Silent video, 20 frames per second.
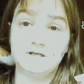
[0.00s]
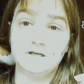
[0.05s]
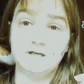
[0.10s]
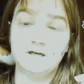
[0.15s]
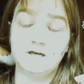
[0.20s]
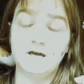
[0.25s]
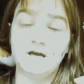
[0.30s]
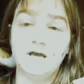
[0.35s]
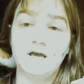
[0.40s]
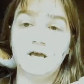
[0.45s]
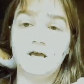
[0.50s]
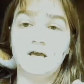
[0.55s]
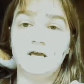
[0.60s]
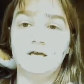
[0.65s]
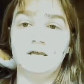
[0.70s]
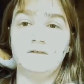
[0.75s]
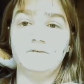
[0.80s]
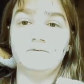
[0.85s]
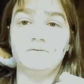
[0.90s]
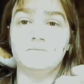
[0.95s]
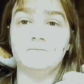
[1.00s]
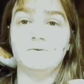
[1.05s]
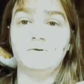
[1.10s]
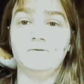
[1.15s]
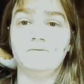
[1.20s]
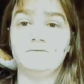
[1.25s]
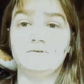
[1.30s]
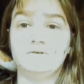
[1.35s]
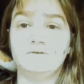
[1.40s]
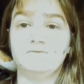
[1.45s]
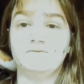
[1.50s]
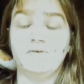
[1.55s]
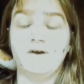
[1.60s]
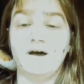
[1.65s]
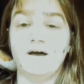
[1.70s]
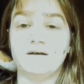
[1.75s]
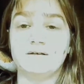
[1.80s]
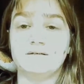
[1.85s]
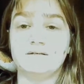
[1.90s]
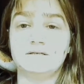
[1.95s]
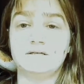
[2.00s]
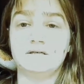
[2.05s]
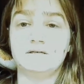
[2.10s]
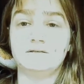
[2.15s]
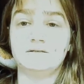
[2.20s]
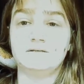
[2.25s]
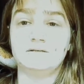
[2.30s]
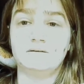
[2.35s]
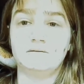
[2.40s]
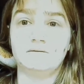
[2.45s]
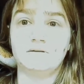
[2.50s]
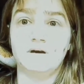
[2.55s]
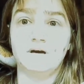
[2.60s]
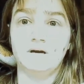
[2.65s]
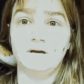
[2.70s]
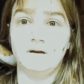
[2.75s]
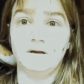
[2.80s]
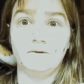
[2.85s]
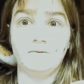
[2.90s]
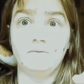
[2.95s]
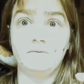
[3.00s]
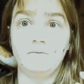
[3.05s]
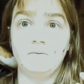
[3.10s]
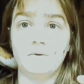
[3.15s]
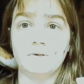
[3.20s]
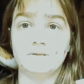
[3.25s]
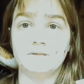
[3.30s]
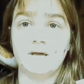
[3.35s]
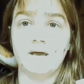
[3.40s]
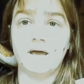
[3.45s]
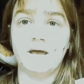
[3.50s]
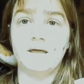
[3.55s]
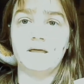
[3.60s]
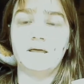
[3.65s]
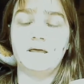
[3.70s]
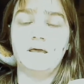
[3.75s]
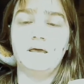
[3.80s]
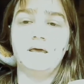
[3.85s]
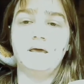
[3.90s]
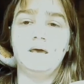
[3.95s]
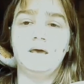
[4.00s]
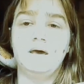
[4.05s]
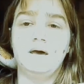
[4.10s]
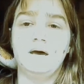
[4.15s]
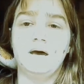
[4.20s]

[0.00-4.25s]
flinchy, and if you move too fast, he's still kind of like, oh, what's that?